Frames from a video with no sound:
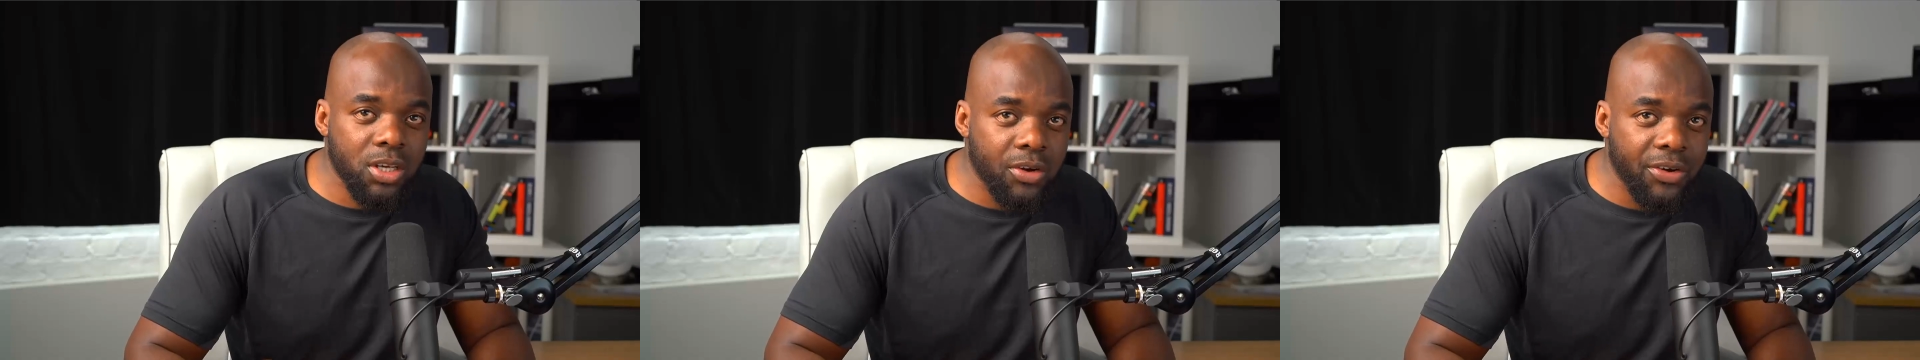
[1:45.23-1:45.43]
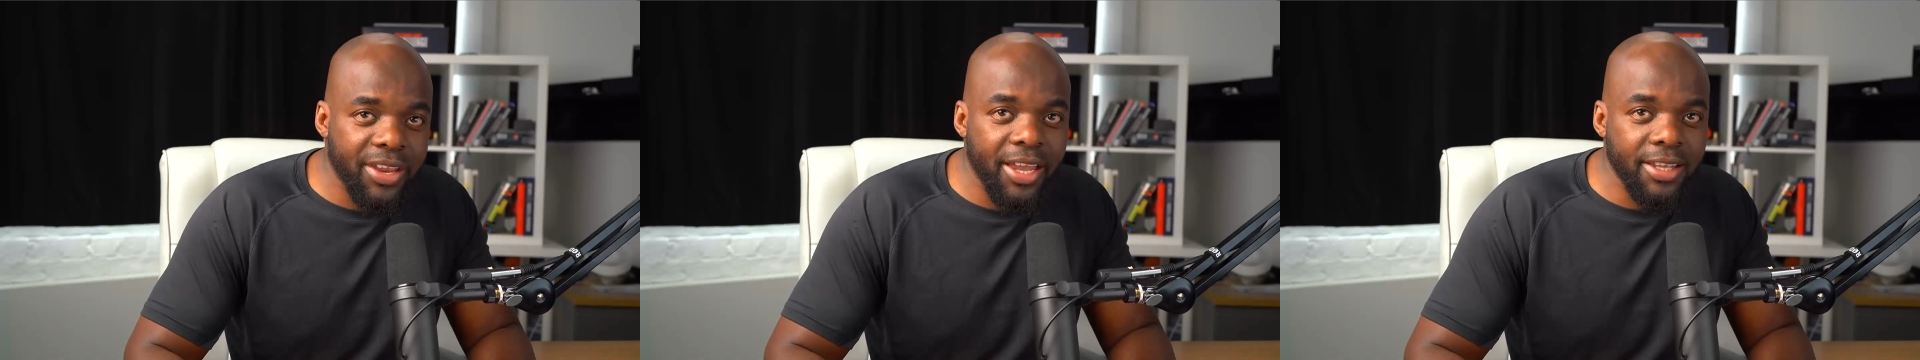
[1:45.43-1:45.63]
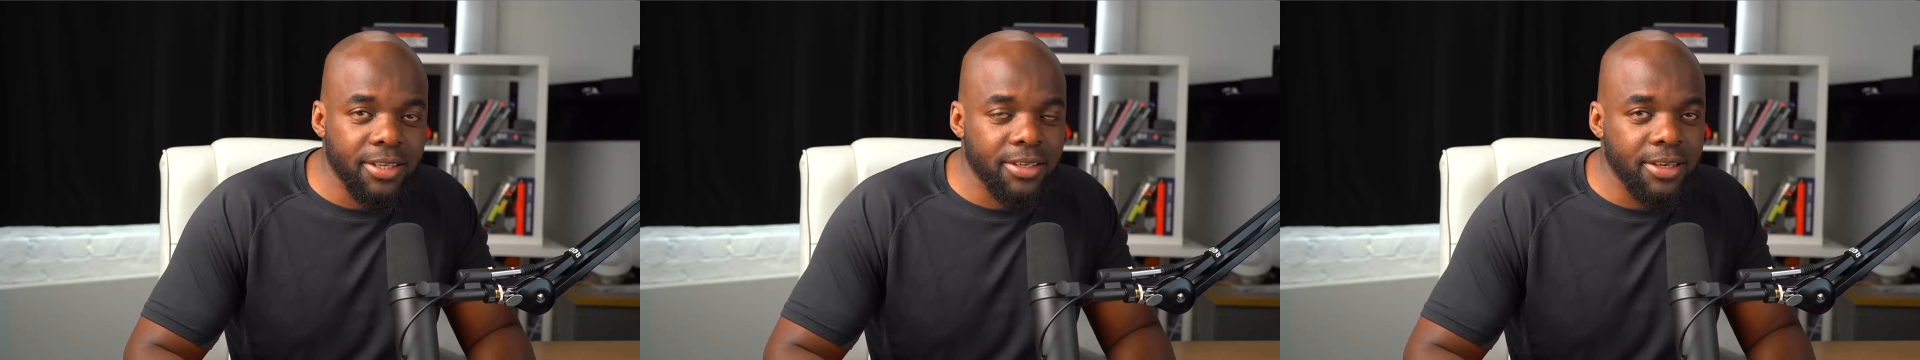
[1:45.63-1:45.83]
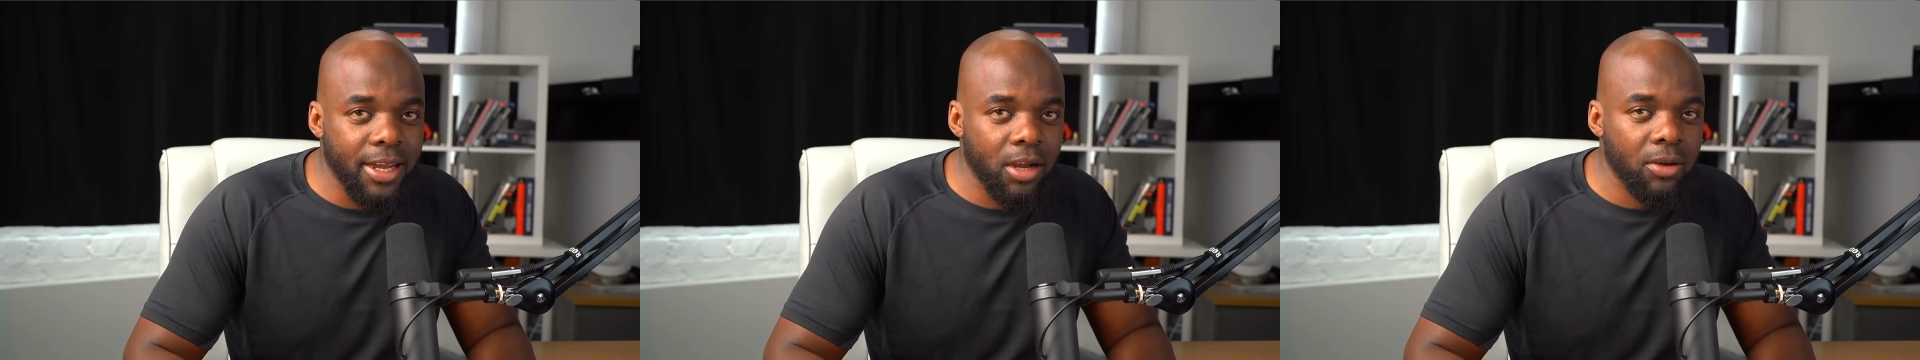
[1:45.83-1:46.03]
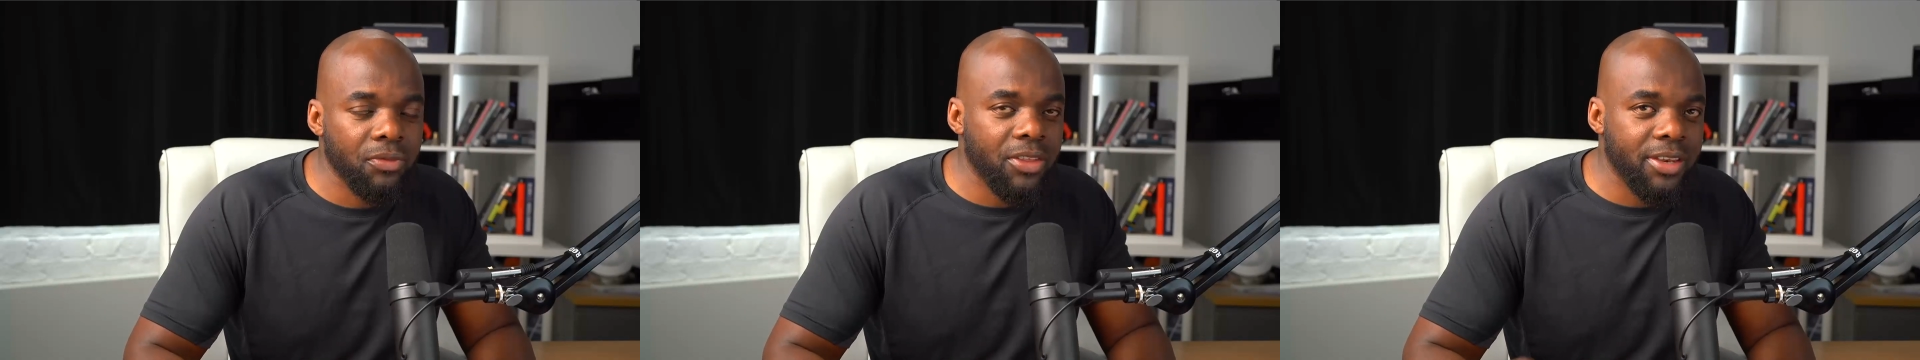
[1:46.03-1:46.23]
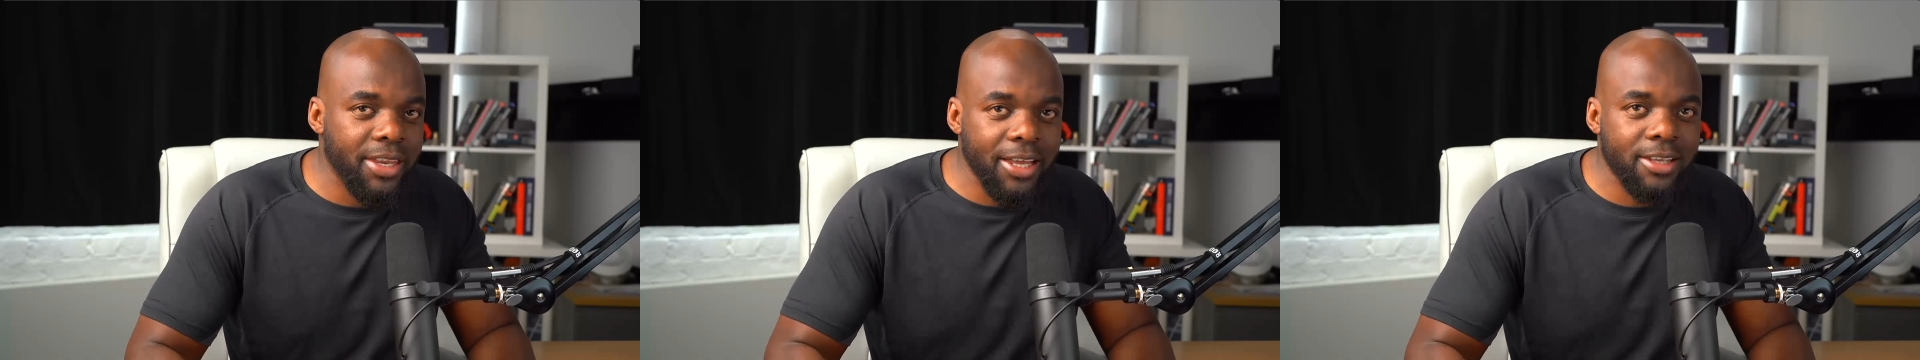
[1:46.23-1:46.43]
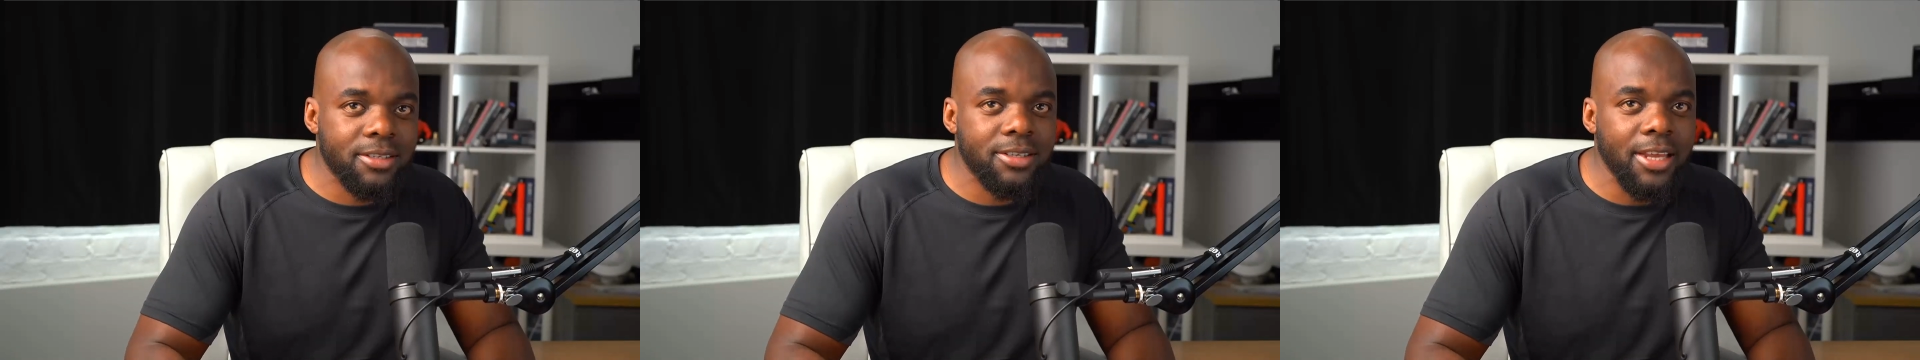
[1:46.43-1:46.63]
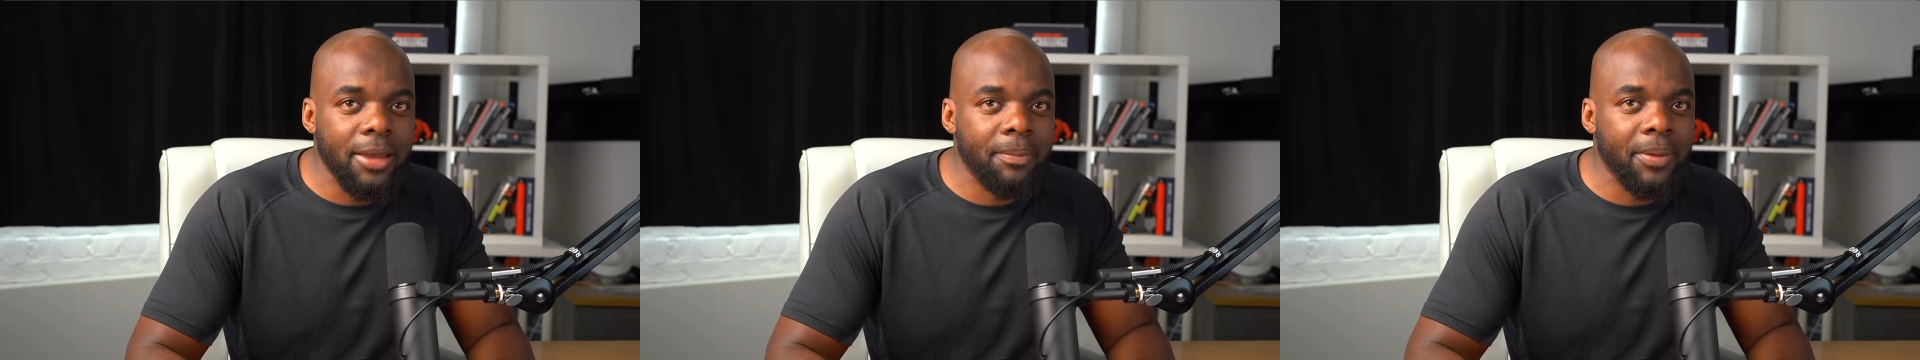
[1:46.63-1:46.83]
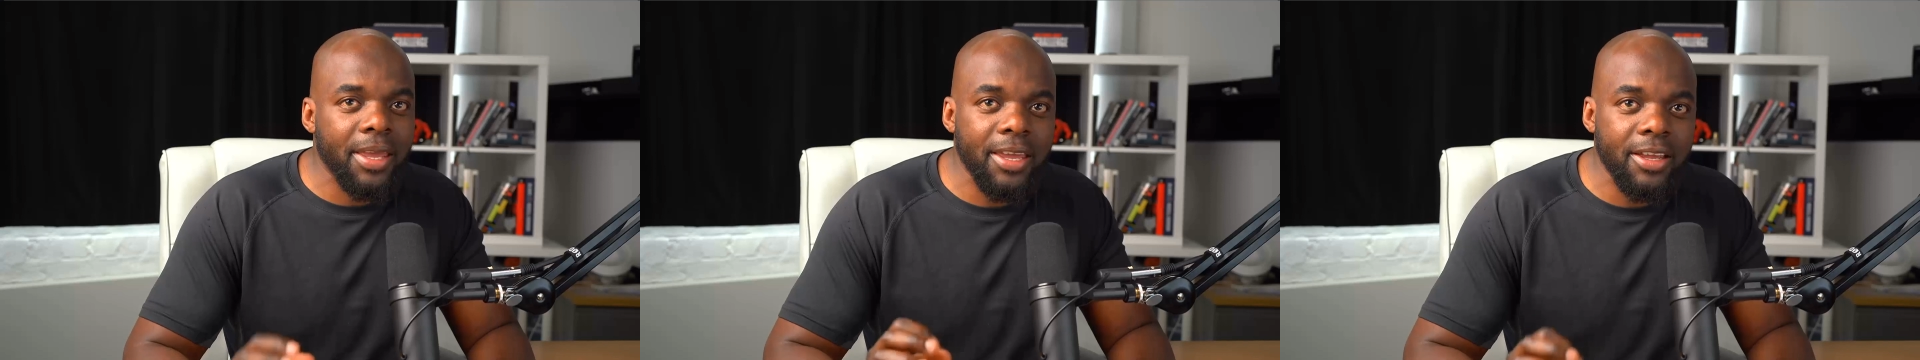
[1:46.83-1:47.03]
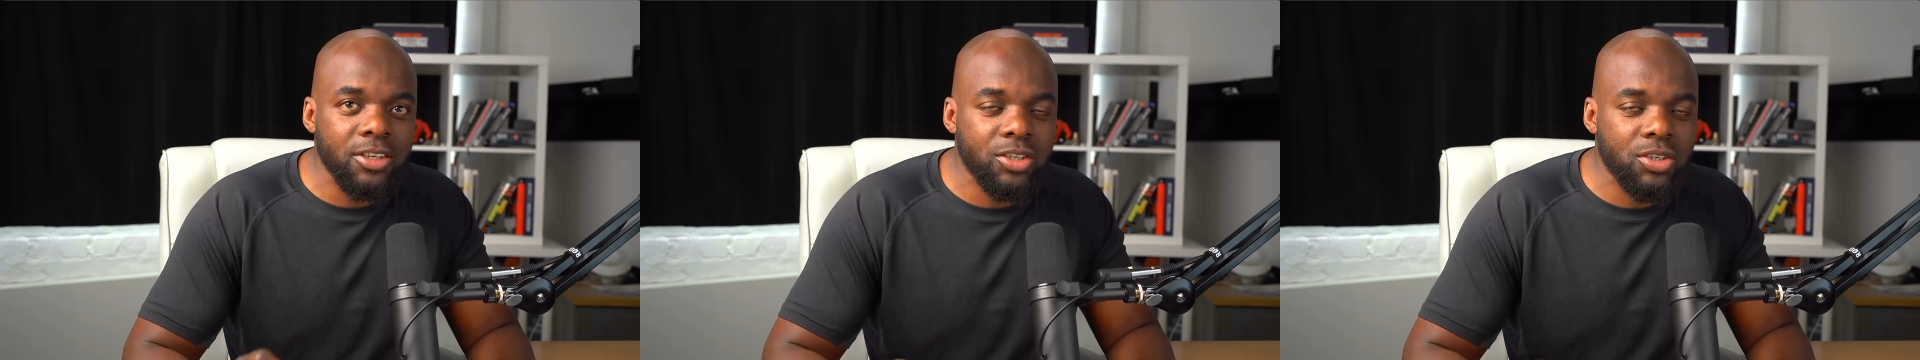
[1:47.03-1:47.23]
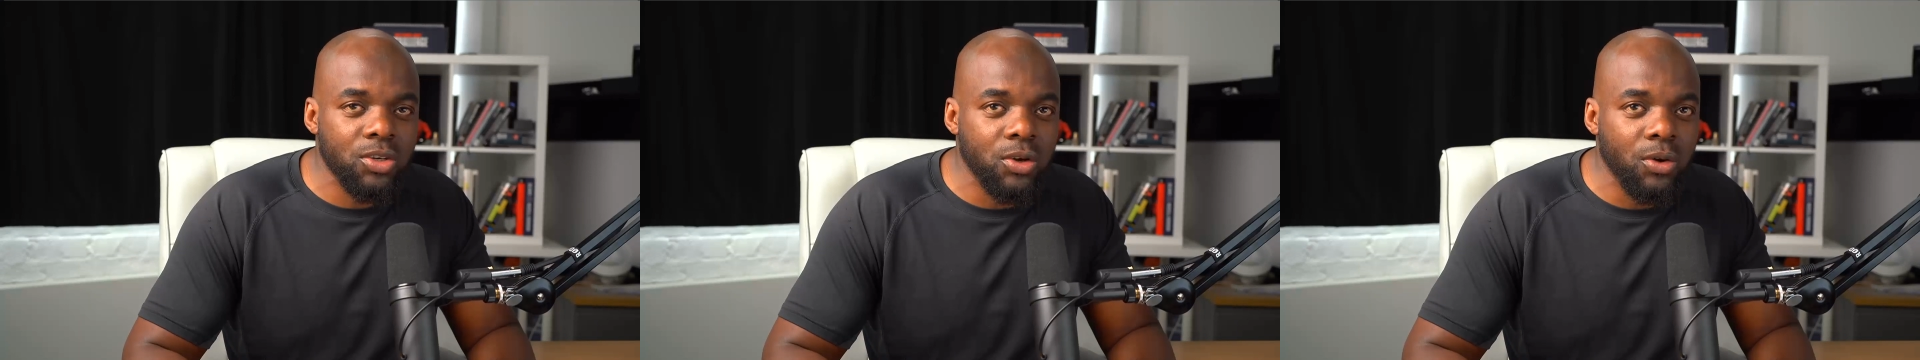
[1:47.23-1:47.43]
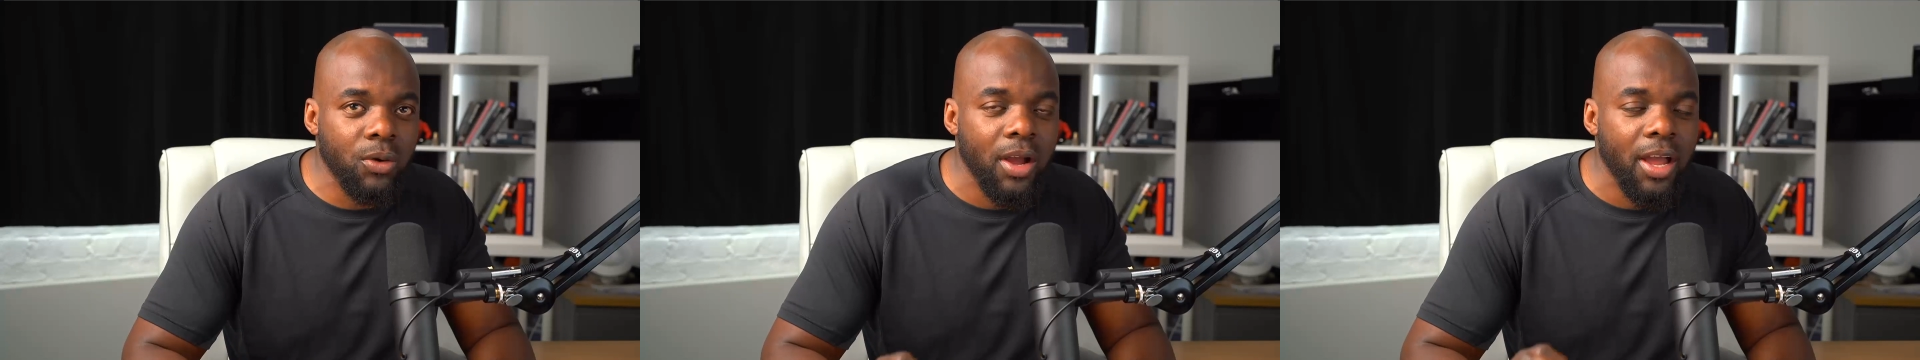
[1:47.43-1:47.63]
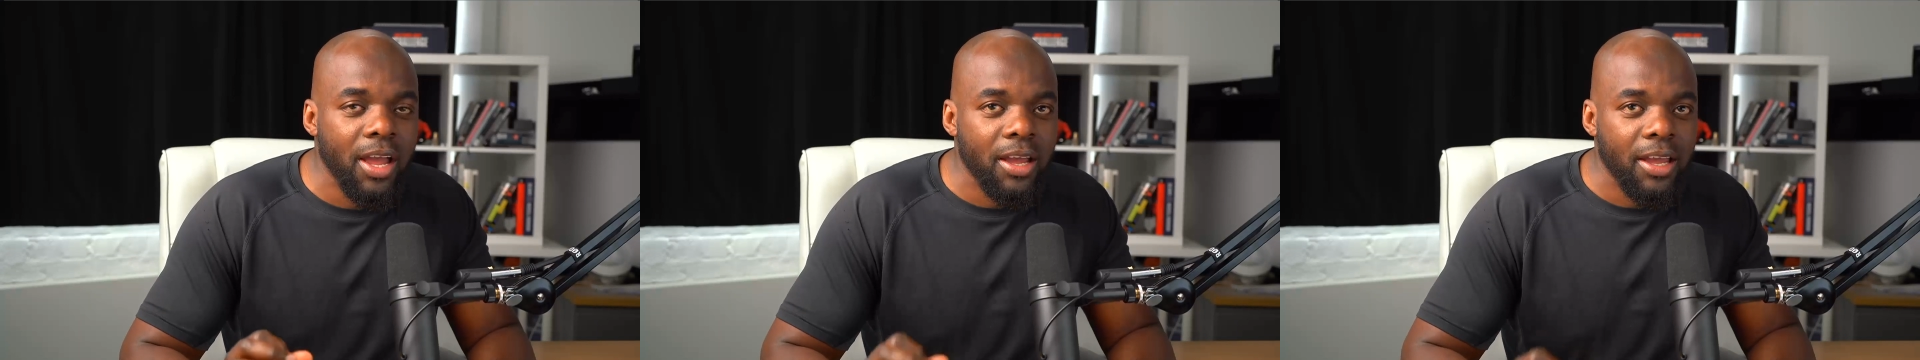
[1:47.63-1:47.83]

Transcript: created now. The next step is to